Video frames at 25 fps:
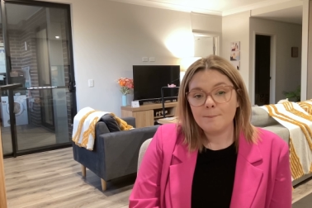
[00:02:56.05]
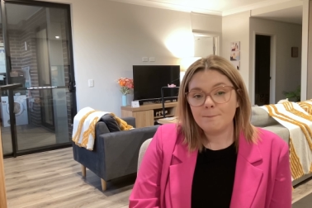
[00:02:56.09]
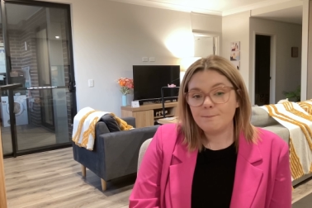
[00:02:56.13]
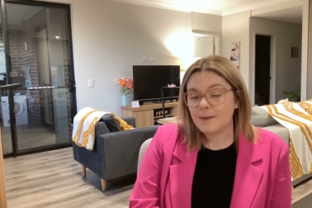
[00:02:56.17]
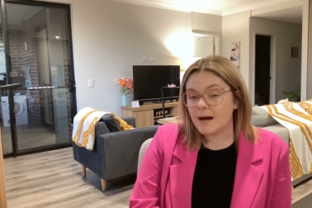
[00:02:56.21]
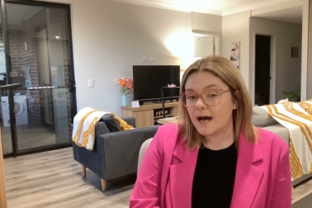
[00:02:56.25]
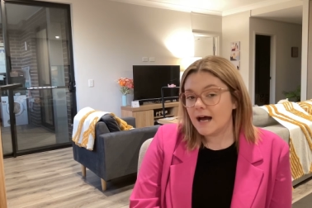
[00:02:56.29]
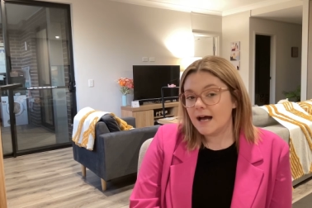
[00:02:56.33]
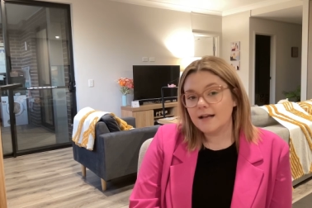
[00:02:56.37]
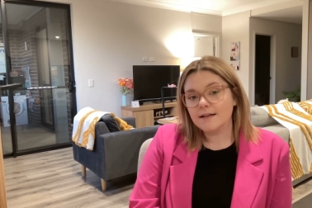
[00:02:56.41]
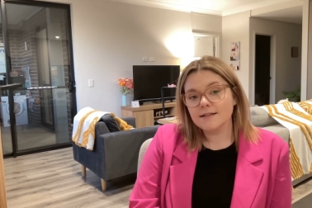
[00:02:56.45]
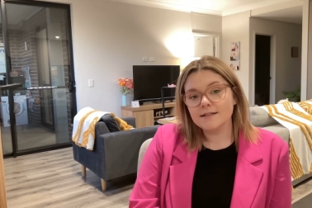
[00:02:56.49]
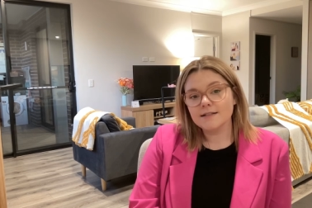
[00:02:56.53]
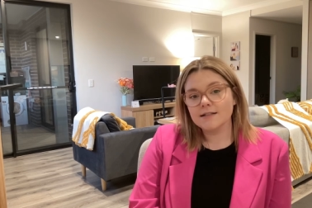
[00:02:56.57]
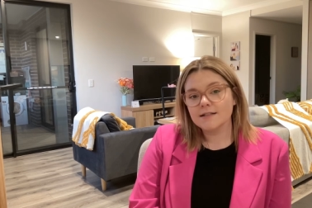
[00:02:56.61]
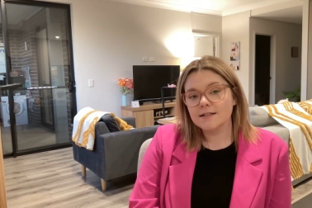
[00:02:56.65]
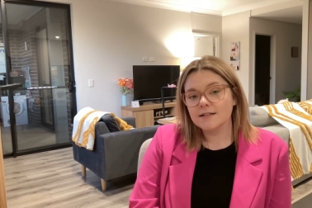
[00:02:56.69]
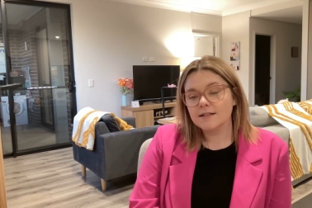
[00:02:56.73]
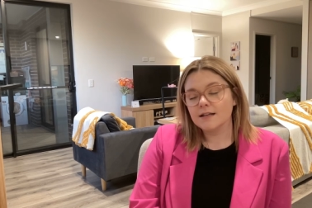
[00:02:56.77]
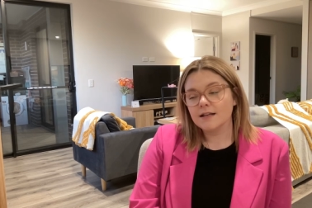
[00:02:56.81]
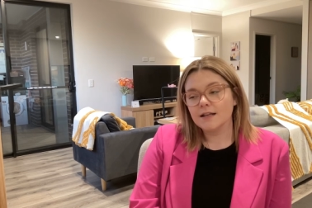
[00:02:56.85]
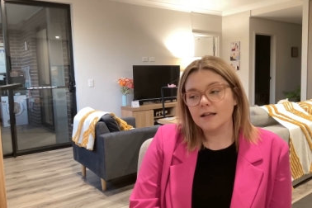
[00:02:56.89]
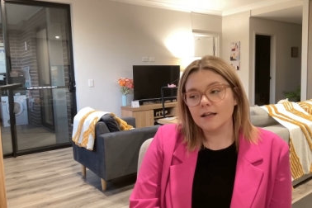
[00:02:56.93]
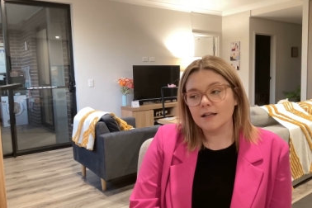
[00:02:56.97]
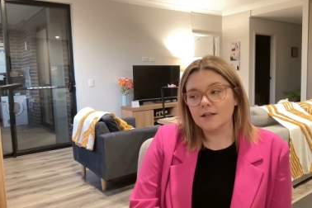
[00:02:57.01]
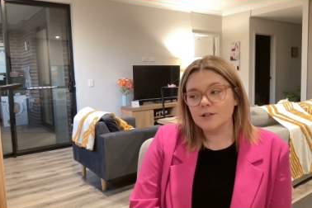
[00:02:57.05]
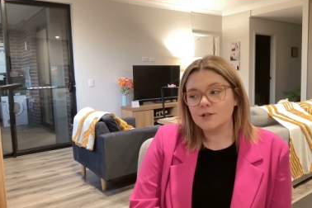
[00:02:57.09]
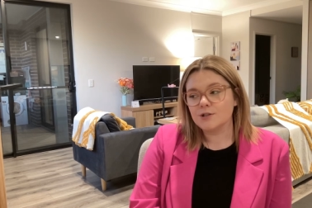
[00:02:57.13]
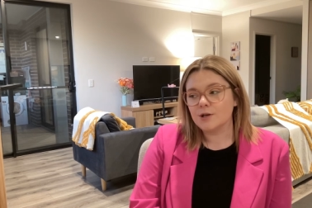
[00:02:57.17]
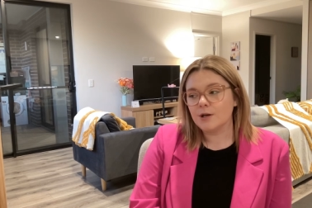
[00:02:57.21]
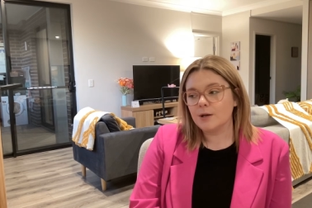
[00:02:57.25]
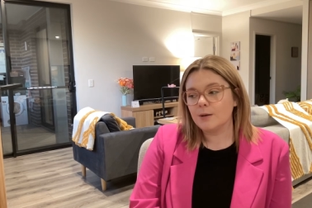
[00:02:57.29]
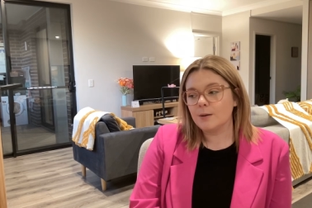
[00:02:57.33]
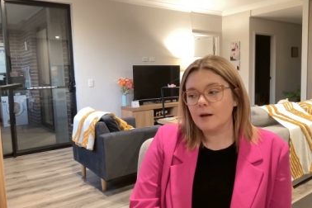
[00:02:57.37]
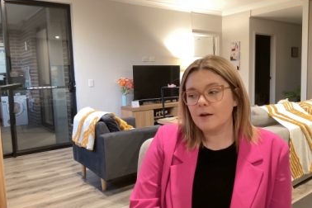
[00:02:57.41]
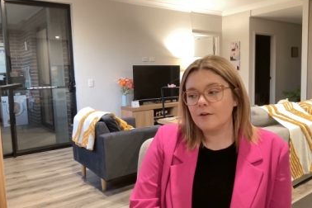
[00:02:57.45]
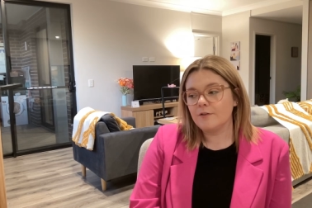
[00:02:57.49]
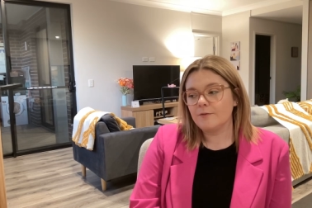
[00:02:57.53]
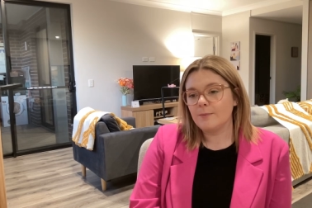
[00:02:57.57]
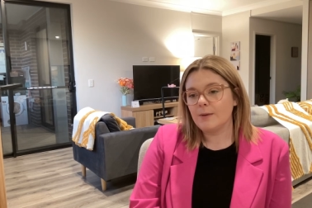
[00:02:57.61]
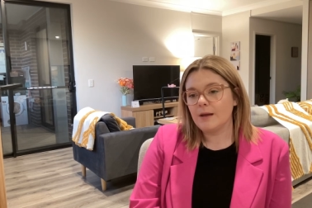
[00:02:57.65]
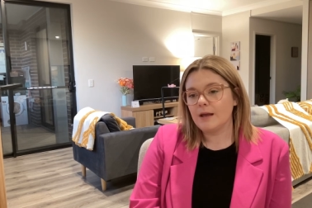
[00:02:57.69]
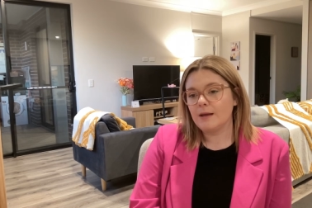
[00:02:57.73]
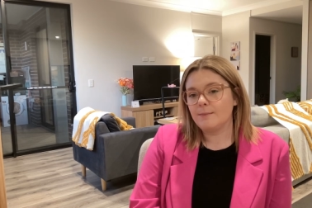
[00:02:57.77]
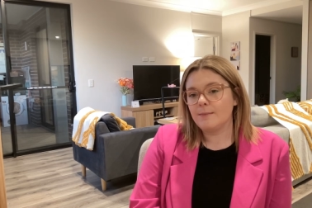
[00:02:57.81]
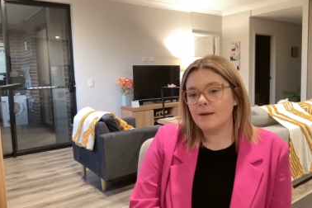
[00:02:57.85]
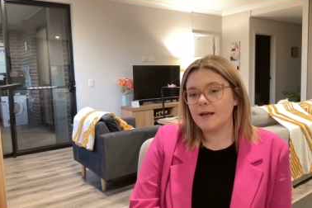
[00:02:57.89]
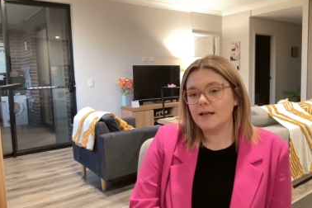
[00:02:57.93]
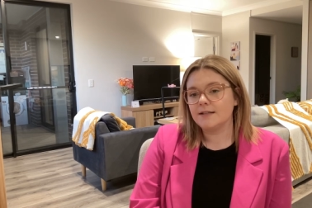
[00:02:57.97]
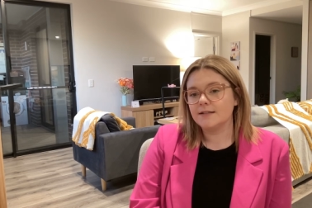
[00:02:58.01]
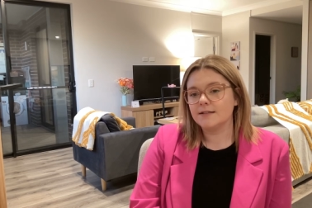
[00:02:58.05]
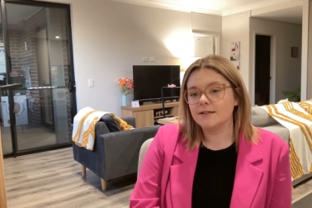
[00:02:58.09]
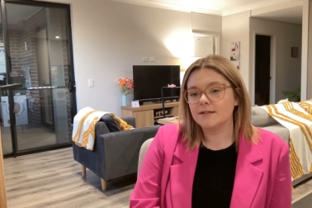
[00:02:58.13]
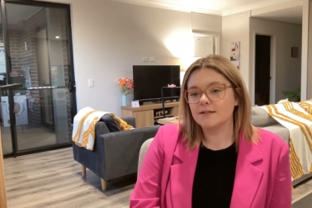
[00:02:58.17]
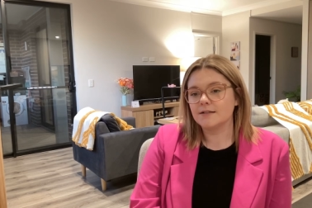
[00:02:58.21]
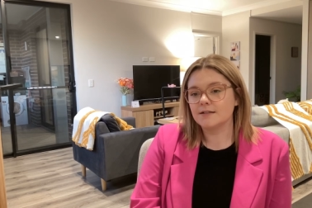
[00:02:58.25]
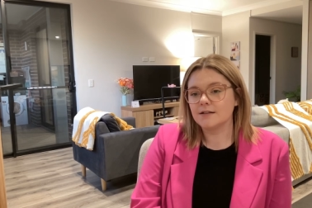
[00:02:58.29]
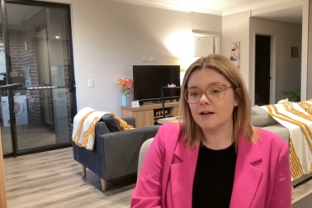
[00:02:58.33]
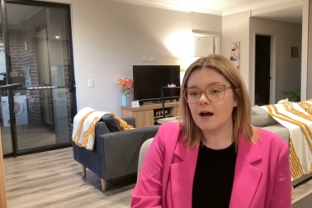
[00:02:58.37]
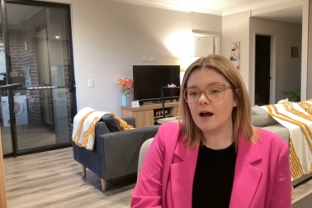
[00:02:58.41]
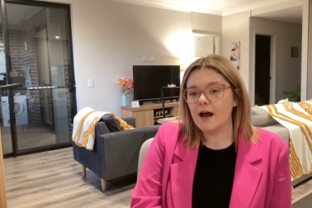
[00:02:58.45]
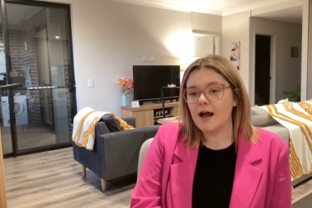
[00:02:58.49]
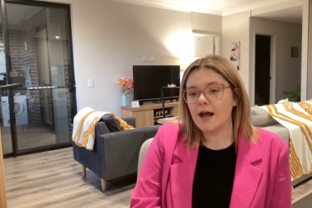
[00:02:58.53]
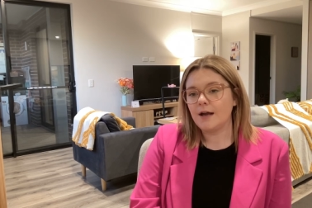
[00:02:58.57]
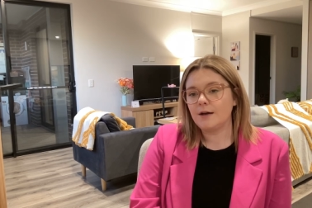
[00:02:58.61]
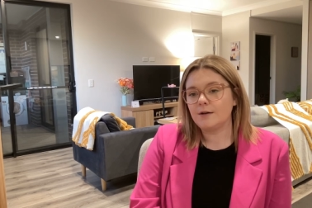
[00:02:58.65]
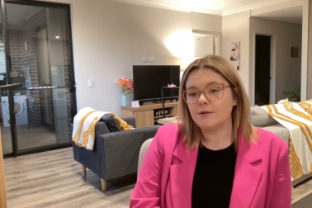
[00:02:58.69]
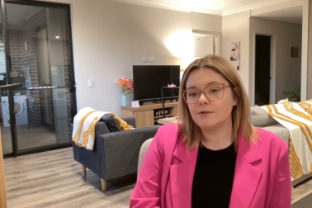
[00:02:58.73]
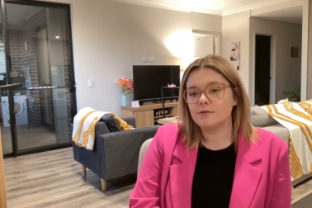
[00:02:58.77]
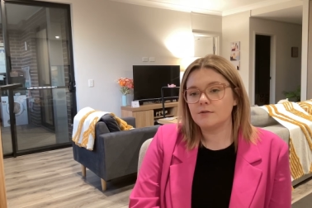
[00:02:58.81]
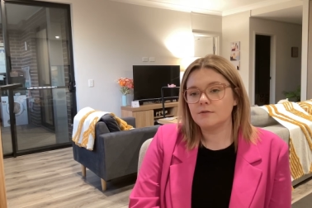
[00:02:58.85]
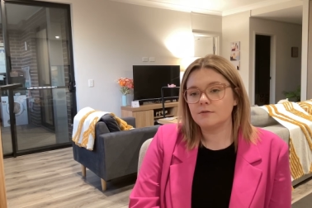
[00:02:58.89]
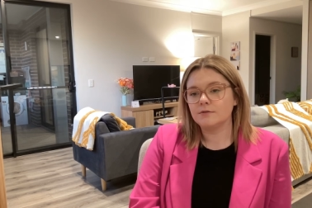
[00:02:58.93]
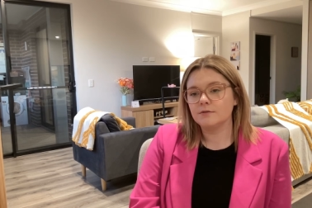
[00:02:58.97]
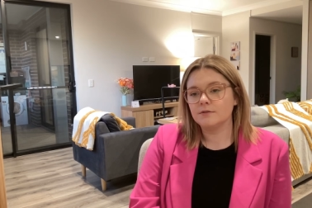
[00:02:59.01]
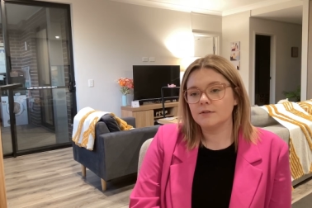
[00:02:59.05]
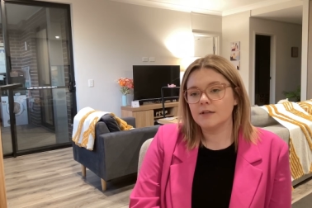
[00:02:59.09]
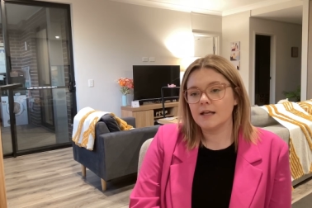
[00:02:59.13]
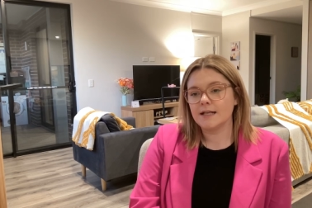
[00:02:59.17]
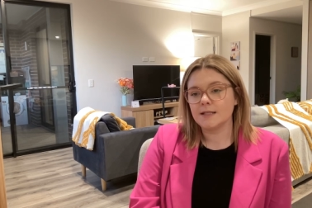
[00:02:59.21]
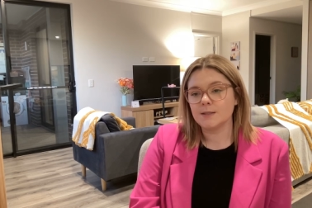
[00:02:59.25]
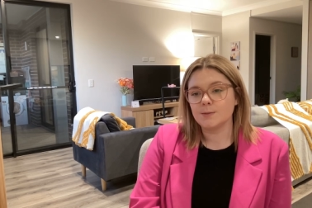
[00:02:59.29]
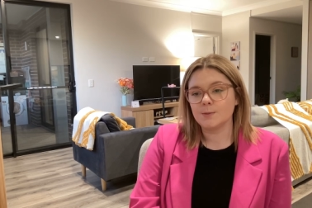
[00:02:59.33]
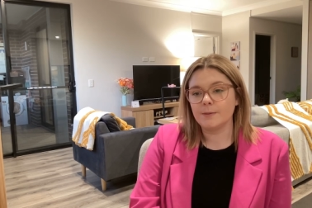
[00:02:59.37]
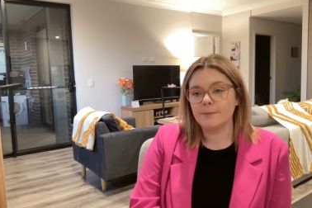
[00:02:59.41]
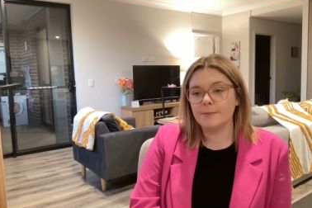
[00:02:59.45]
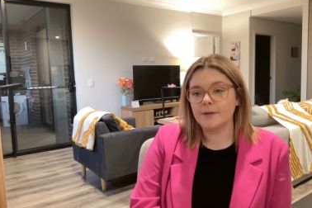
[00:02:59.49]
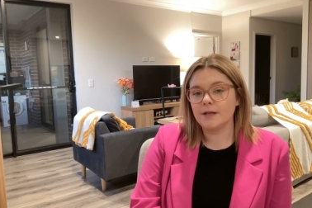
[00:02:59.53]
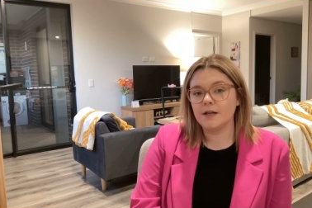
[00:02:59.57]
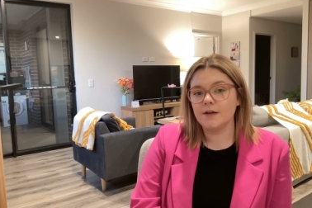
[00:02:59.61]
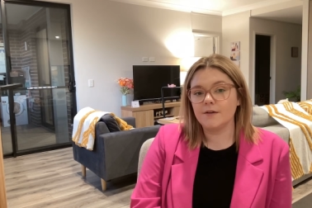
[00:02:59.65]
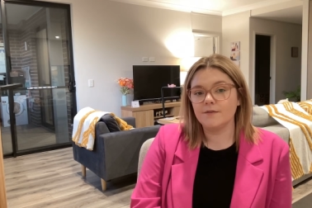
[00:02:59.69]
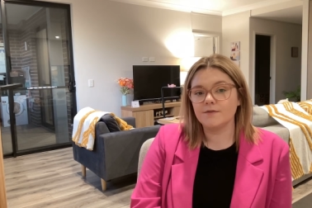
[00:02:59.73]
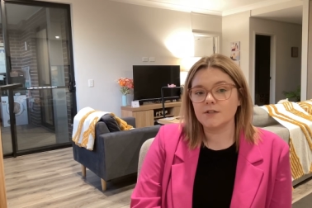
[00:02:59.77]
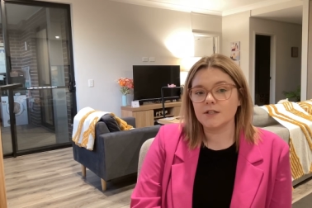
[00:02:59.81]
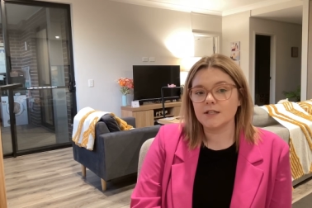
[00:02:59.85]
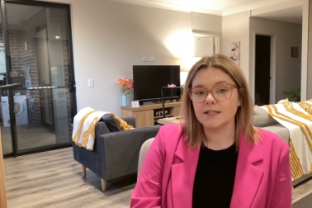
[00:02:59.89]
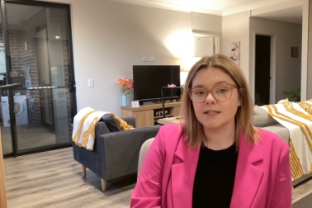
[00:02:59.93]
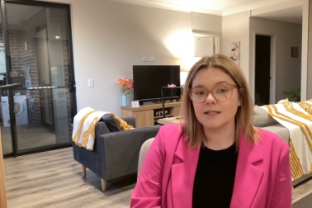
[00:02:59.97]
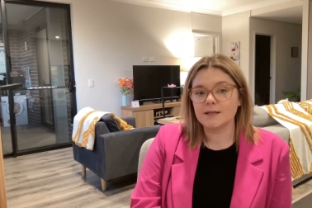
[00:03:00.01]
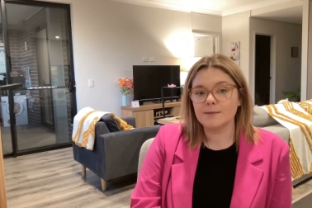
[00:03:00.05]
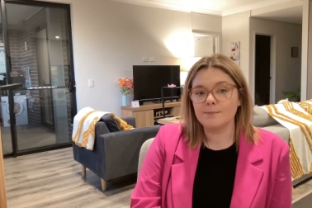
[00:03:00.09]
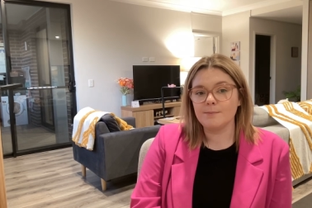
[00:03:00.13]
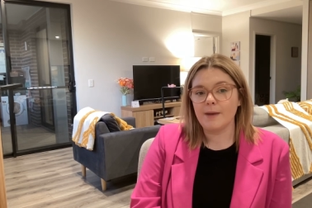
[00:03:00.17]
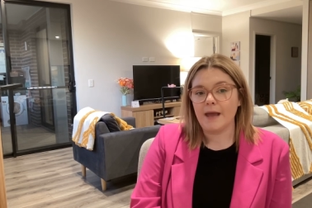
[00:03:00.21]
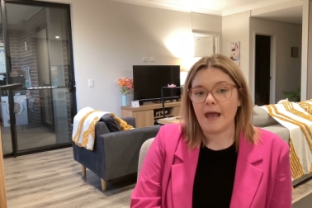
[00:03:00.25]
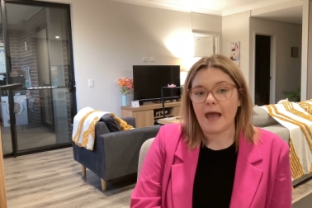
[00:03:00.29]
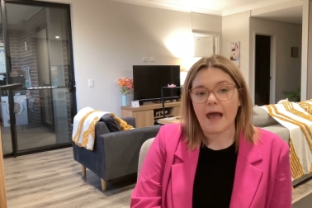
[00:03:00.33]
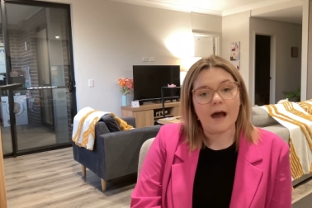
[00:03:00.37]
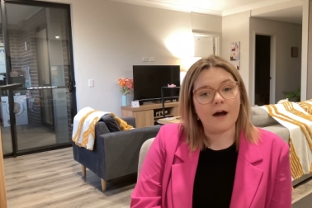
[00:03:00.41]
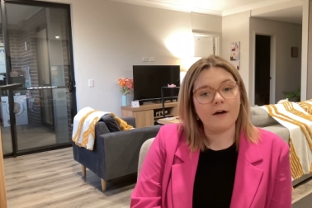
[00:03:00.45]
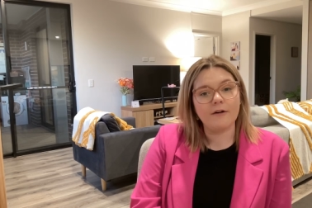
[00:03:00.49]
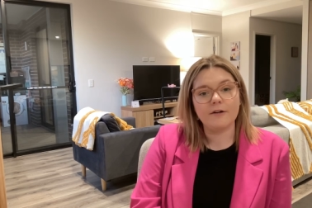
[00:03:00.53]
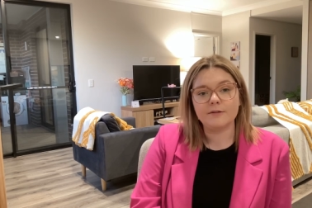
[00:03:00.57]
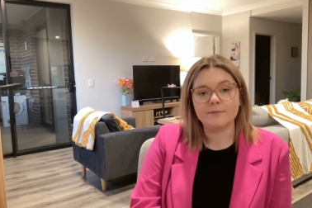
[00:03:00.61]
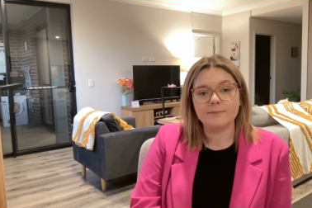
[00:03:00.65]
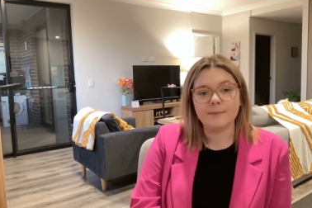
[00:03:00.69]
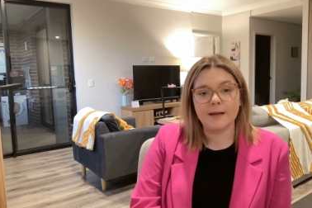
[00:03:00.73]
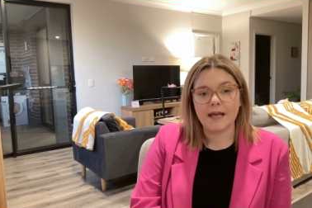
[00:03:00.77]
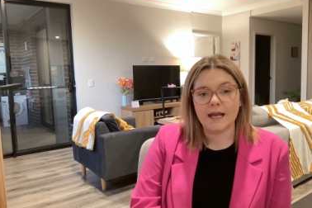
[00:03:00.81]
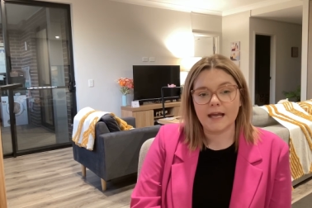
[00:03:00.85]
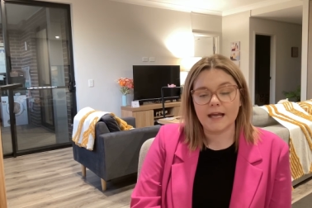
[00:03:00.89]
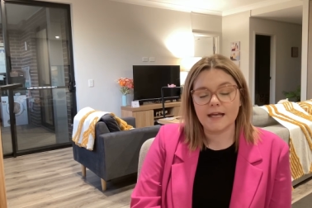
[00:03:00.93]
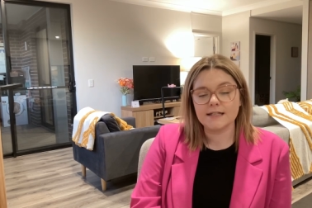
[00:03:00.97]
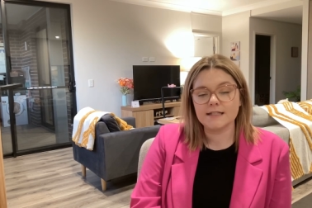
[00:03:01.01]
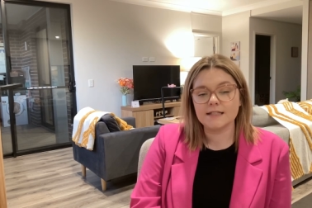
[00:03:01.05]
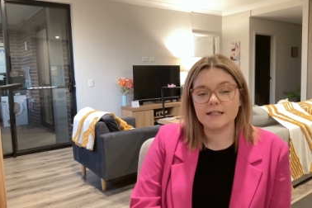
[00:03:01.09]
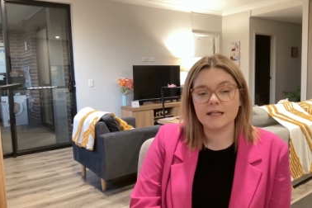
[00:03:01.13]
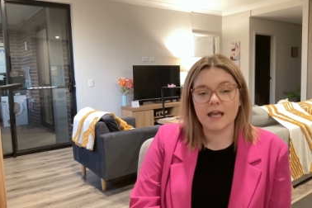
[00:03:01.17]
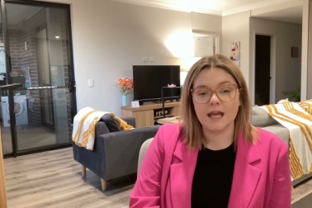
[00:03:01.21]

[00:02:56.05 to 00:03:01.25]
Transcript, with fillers: But in true FBME style, these women have just empowered me to